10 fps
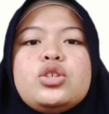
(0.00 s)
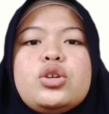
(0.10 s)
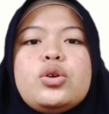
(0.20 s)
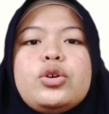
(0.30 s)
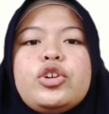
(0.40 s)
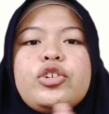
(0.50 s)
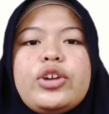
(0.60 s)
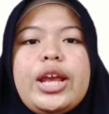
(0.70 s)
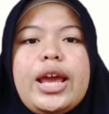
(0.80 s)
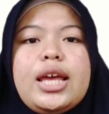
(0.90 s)
to
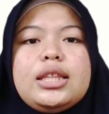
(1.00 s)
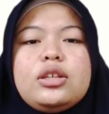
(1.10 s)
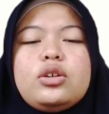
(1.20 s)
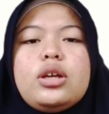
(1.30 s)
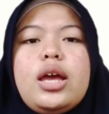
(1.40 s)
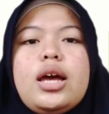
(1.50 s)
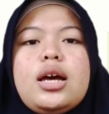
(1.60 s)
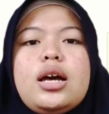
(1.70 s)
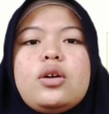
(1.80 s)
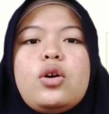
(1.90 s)
create
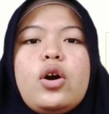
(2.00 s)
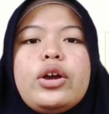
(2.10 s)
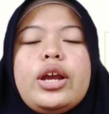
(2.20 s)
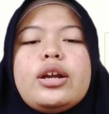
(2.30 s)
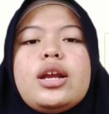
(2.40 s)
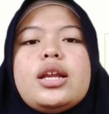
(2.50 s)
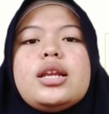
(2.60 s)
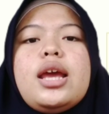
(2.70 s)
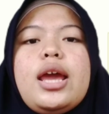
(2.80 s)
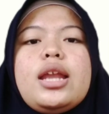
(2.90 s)
a
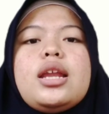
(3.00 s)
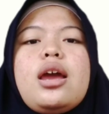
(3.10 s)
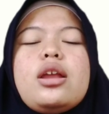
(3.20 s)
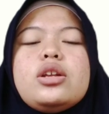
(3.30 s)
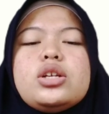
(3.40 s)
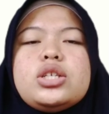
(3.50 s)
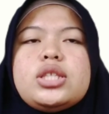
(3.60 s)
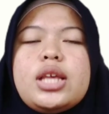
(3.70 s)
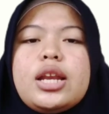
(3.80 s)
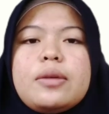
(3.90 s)
coherent and
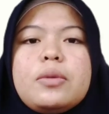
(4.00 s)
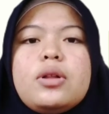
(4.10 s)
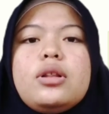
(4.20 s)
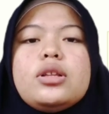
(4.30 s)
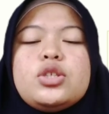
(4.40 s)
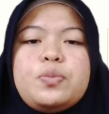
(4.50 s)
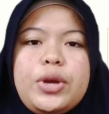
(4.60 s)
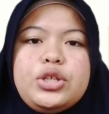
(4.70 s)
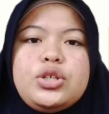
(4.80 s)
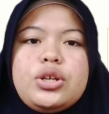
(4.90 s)
understandable
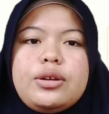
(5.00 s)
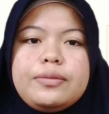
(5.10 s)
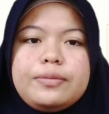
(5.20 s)
speech.